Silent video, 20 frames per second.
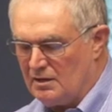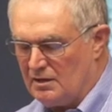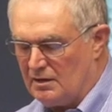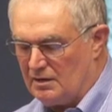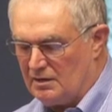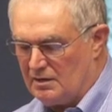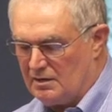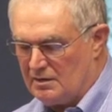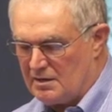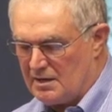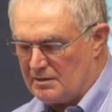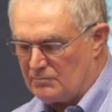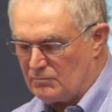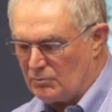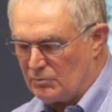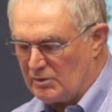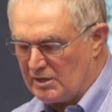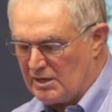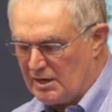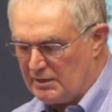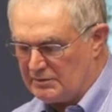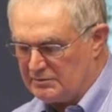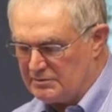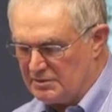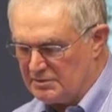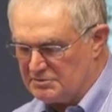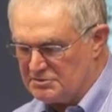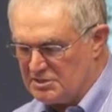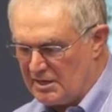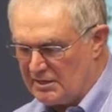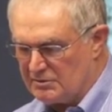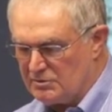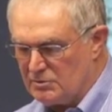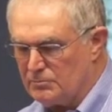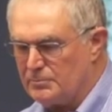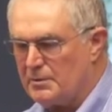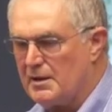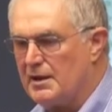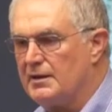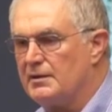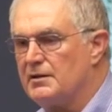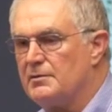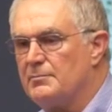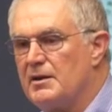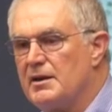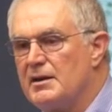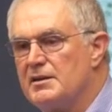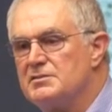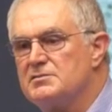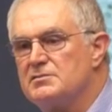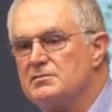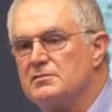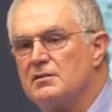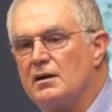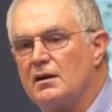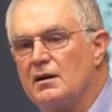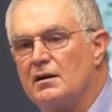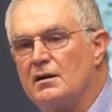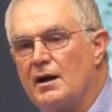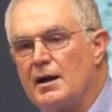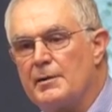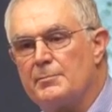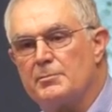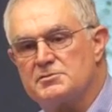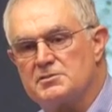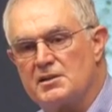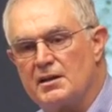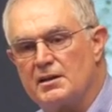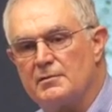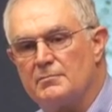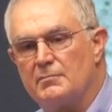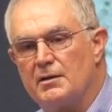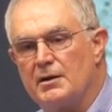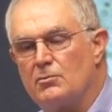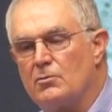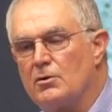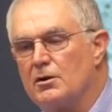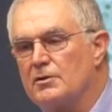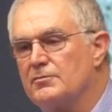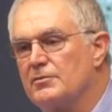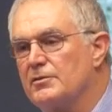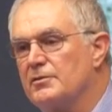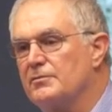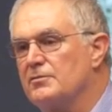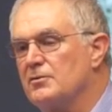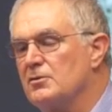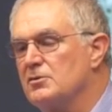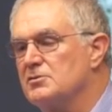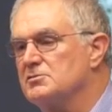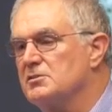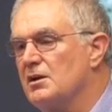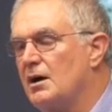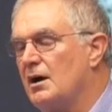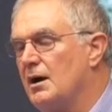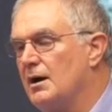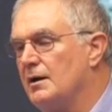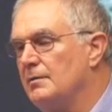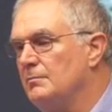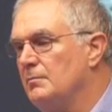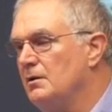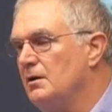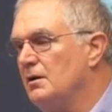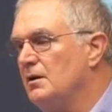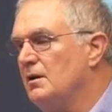And when we got to the Chengdu Panda Base, I presented my work for the first time.